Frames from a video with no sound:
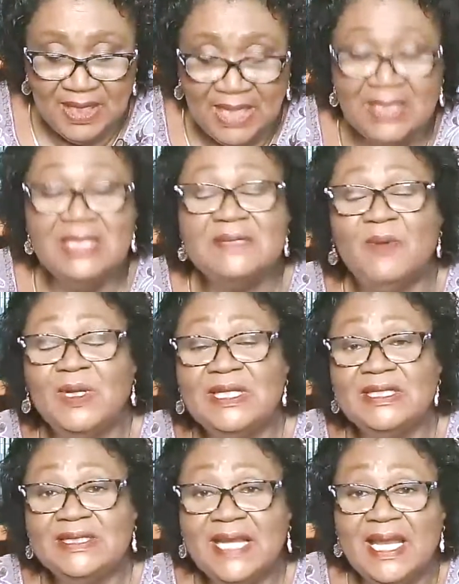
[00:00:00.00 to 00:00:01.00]
At this point
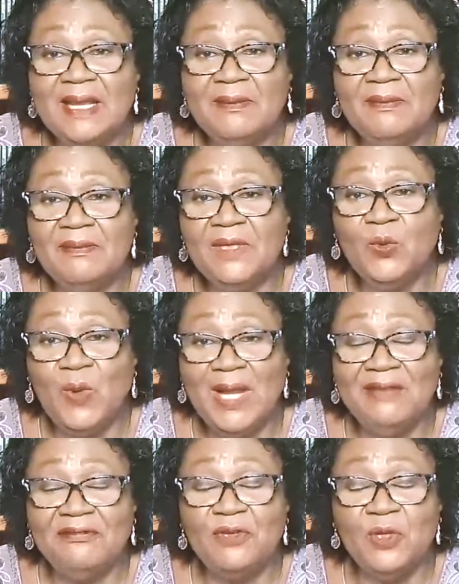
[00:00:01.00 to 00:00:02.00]
in time, the
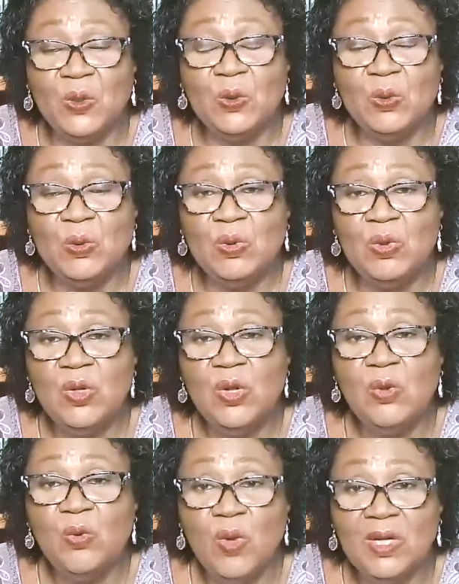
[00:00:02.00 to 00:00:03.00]
wife now
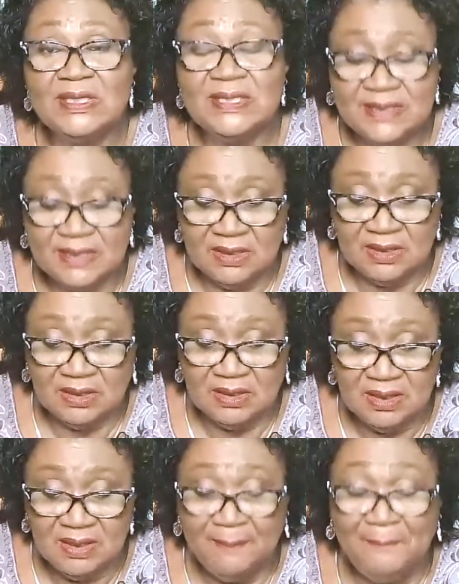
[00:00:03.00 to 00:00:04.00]
wants to
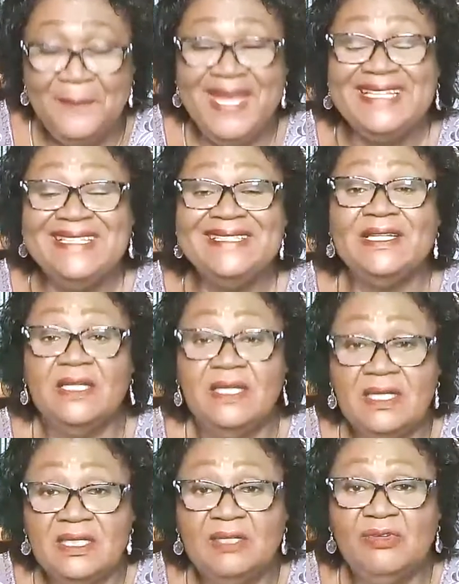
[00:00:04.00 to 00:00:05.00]
mend
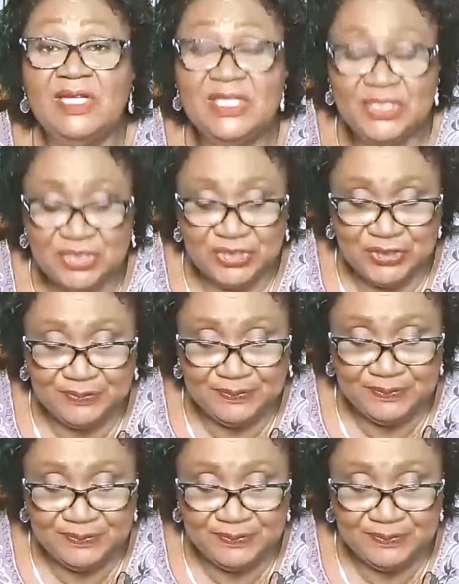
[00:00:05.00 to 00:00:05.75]
the relationship.